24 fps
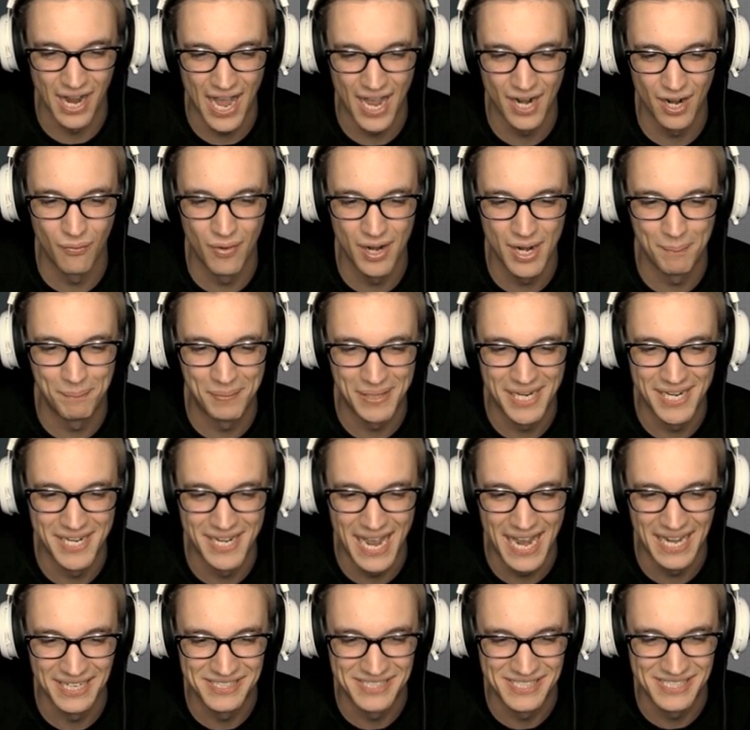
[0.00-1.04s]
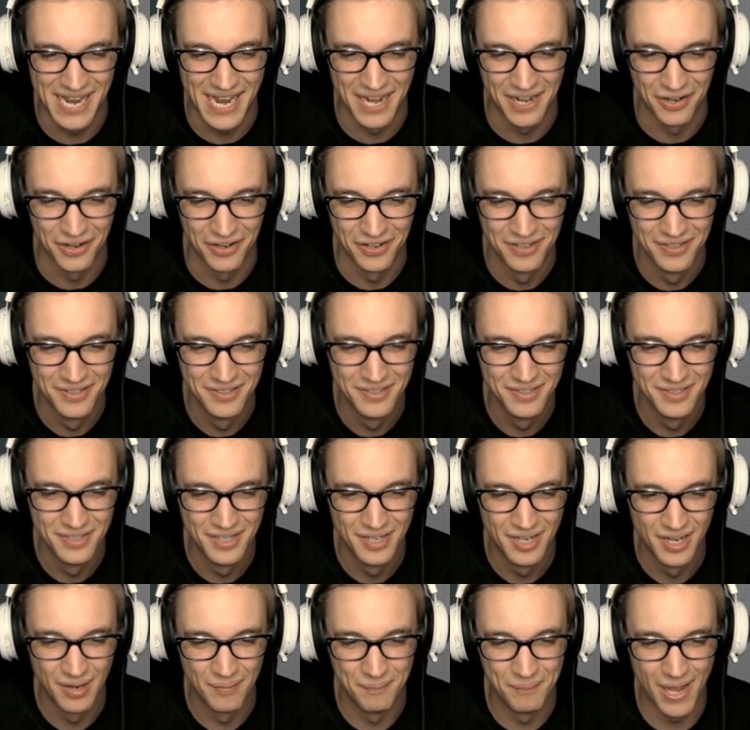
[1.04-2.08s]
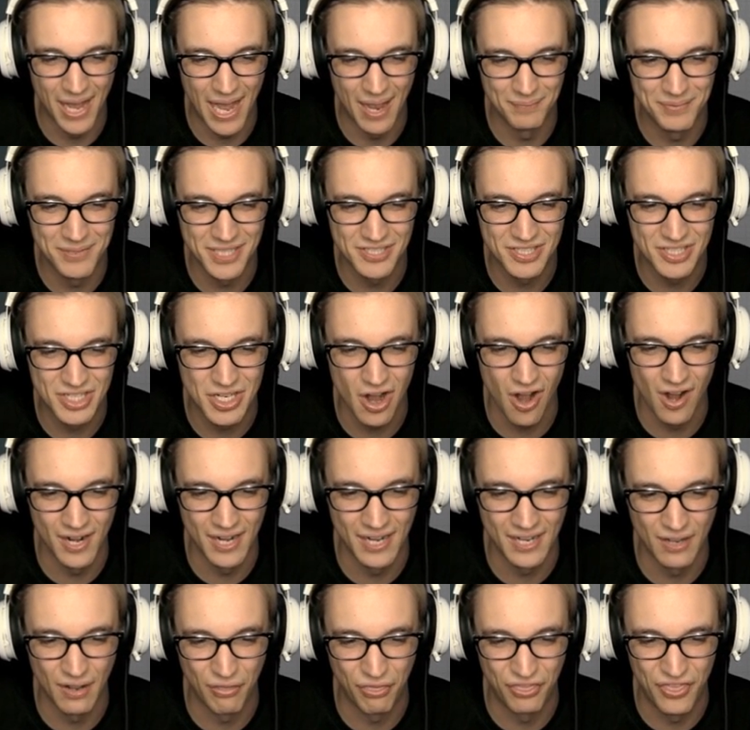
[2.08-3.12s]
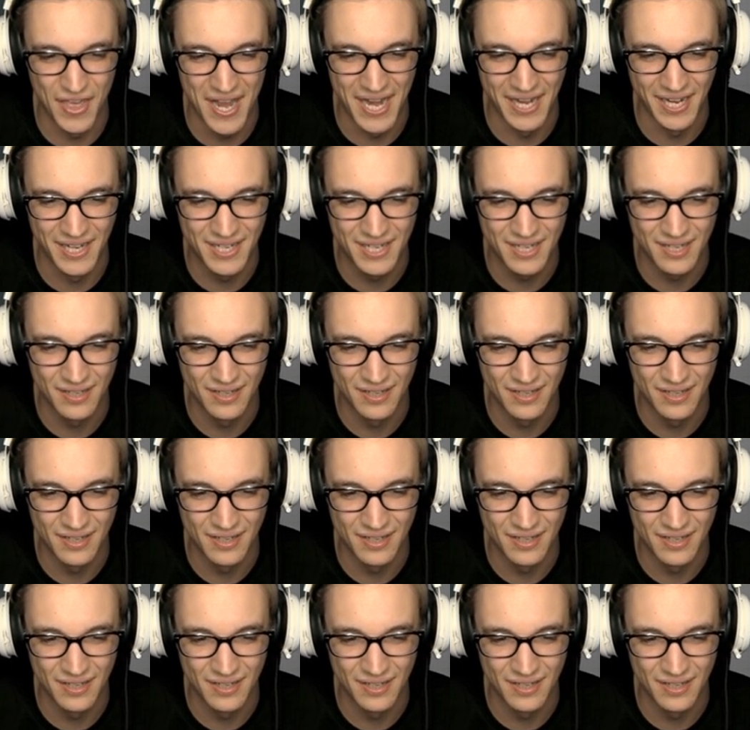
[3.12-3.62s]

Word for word: I don't want to be a naysayer, but I'm just starting to think